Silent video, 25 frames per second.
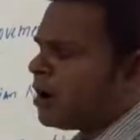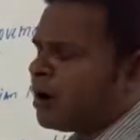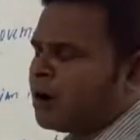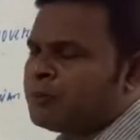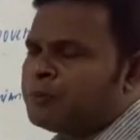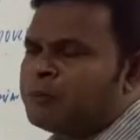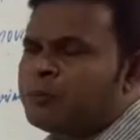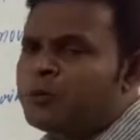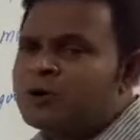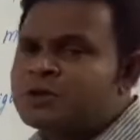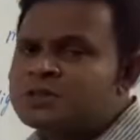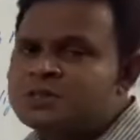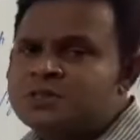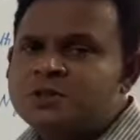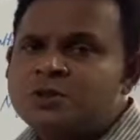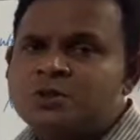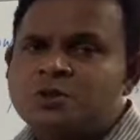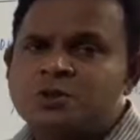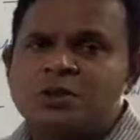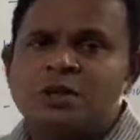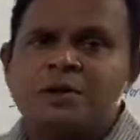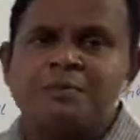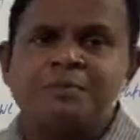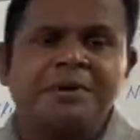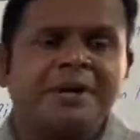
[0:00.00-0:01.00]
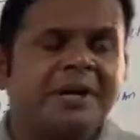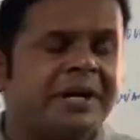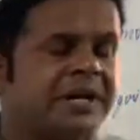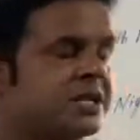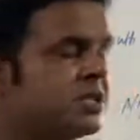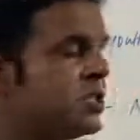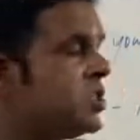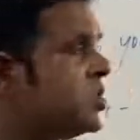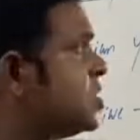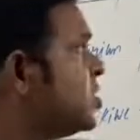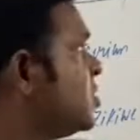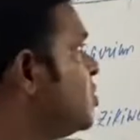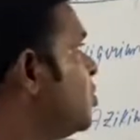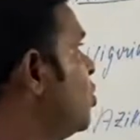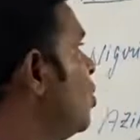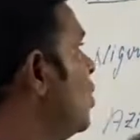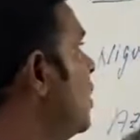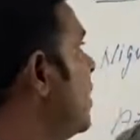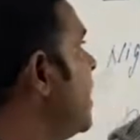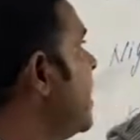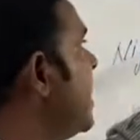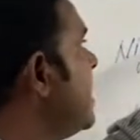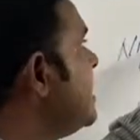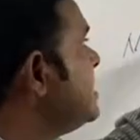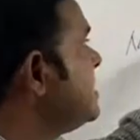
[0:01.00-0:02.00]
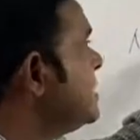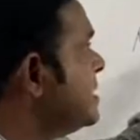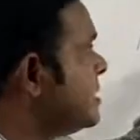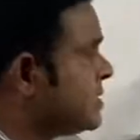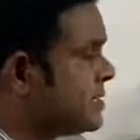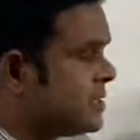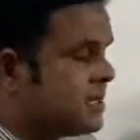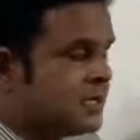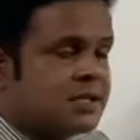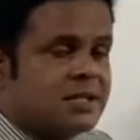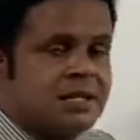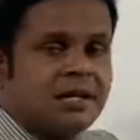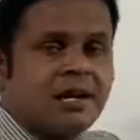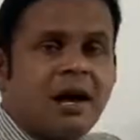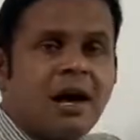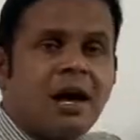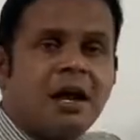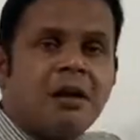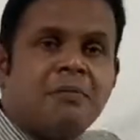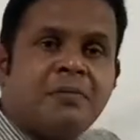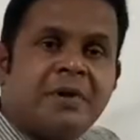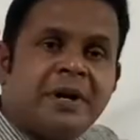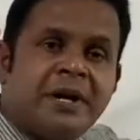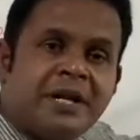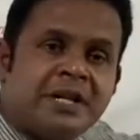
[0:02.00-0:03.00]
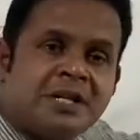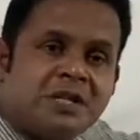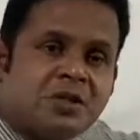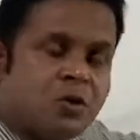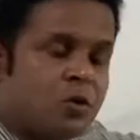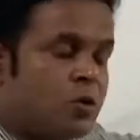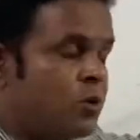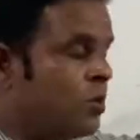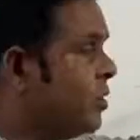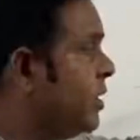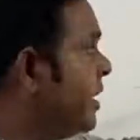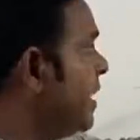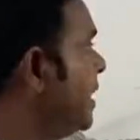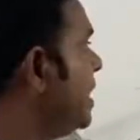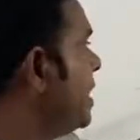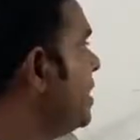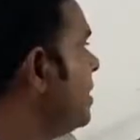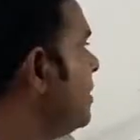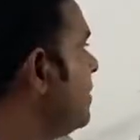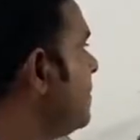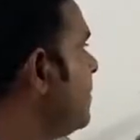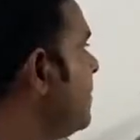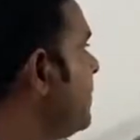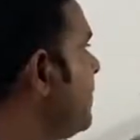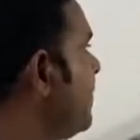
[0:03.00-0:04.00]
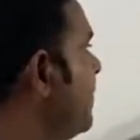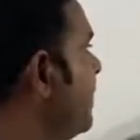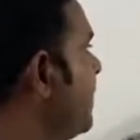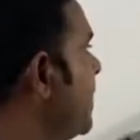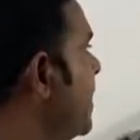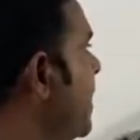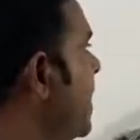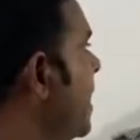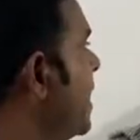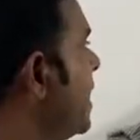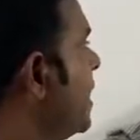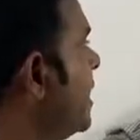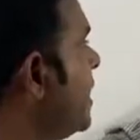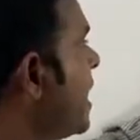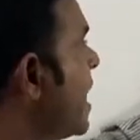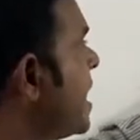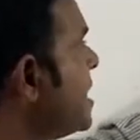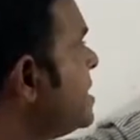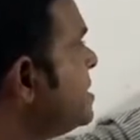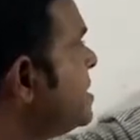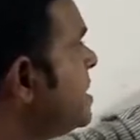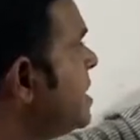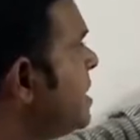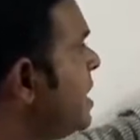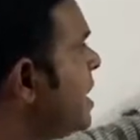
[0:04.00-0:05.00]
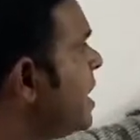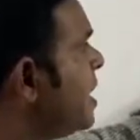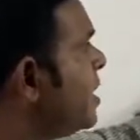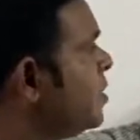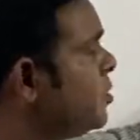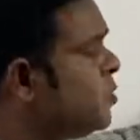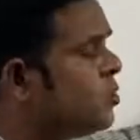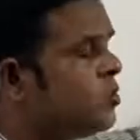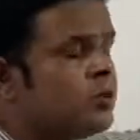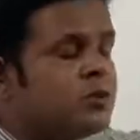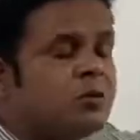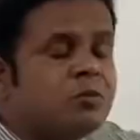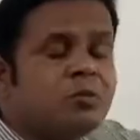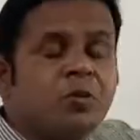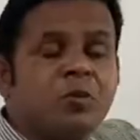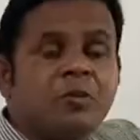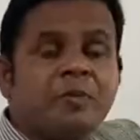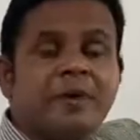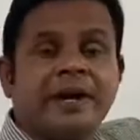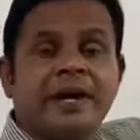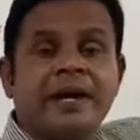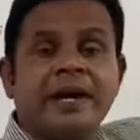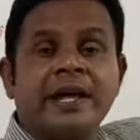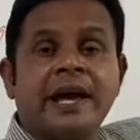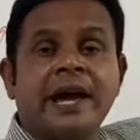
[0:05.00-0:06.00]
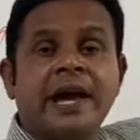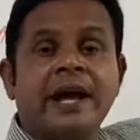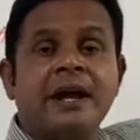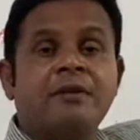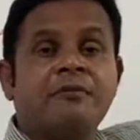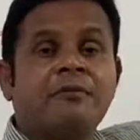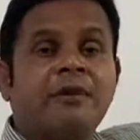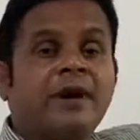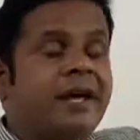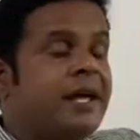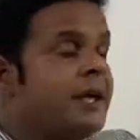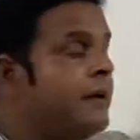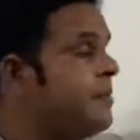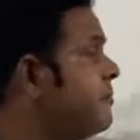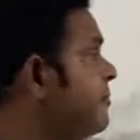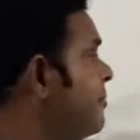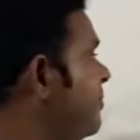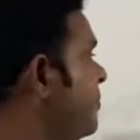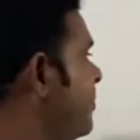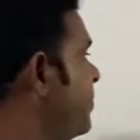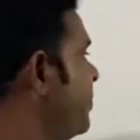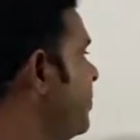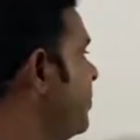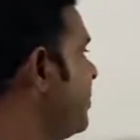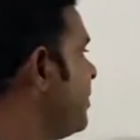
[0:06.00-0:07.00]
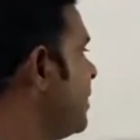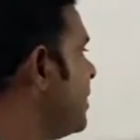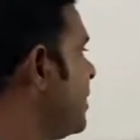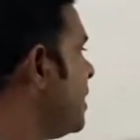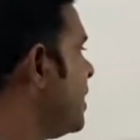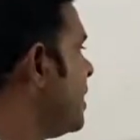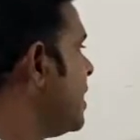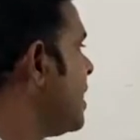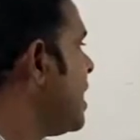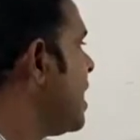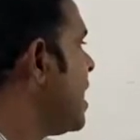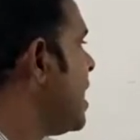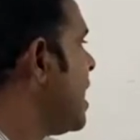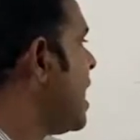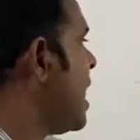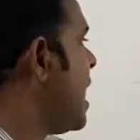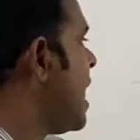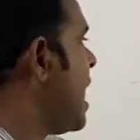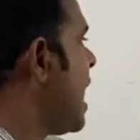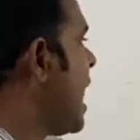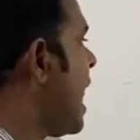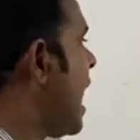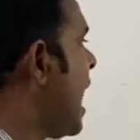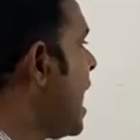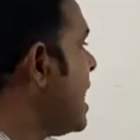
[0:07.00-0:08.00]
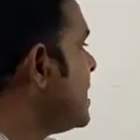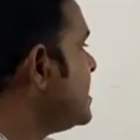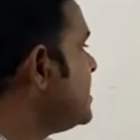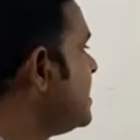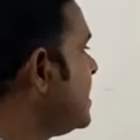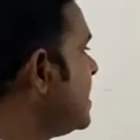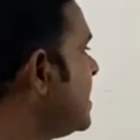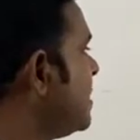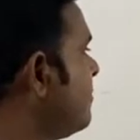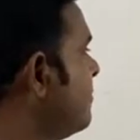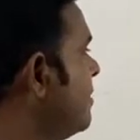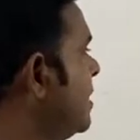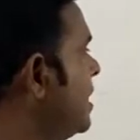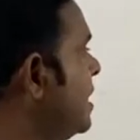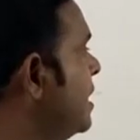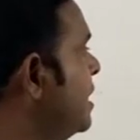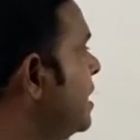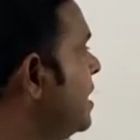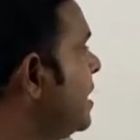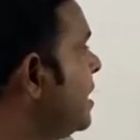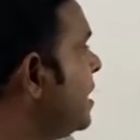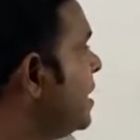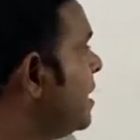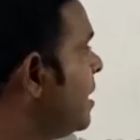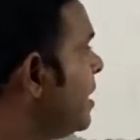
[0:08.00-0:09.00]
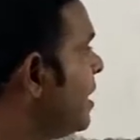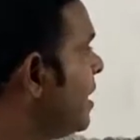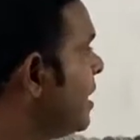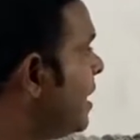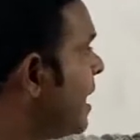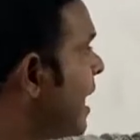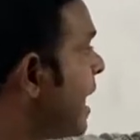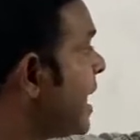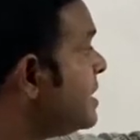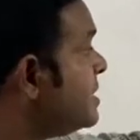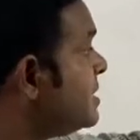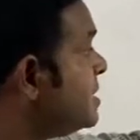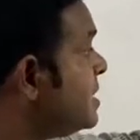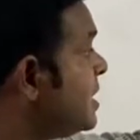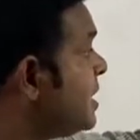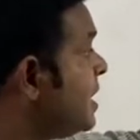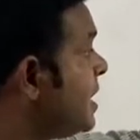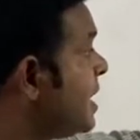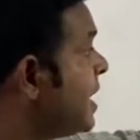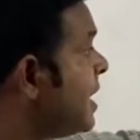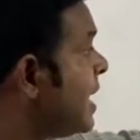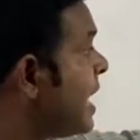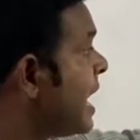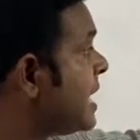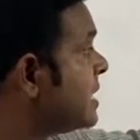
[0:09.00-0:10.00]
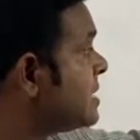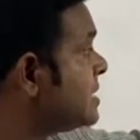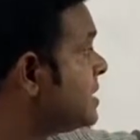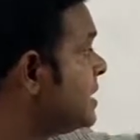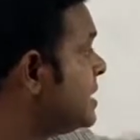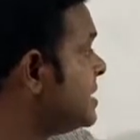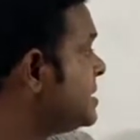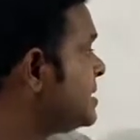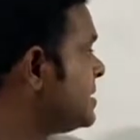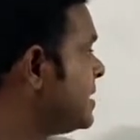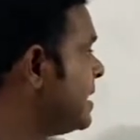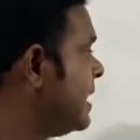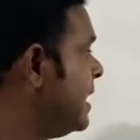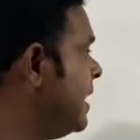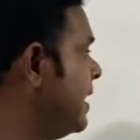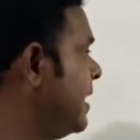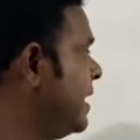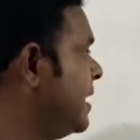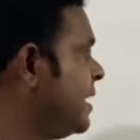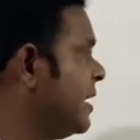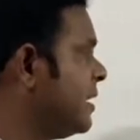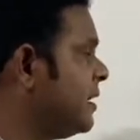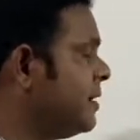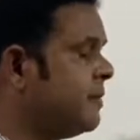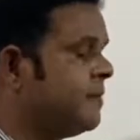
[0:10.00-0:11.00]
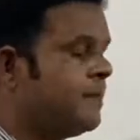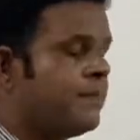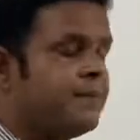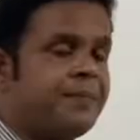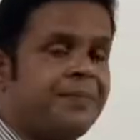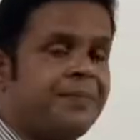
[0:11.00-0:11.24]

opposed to the British colonizers or British colonial, Nigerian youth movement NYM, Azikiwe, Nigerian nationalist leader.